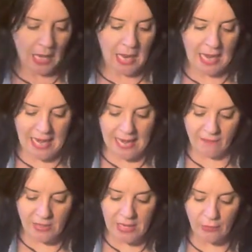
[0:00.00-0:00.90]
I have
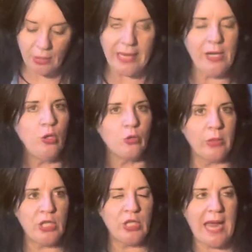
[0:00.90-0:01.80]
another lady who's
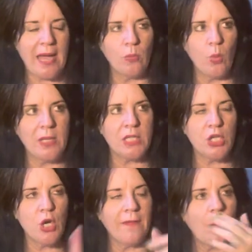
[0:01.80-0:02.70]
reached out and wants to
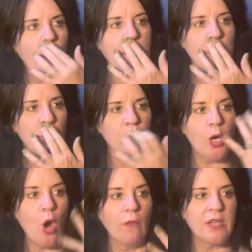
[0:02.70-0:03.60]
know if I want to do
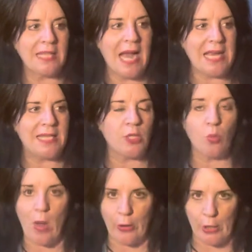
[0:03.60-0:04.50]
an oversized
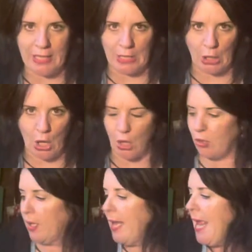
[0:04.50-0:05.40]
sweater
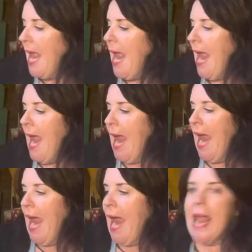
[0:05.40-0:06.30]
knit-along.
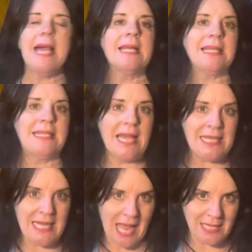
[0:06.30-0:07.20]
And I said
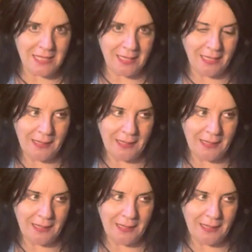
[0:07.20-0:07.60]
yes.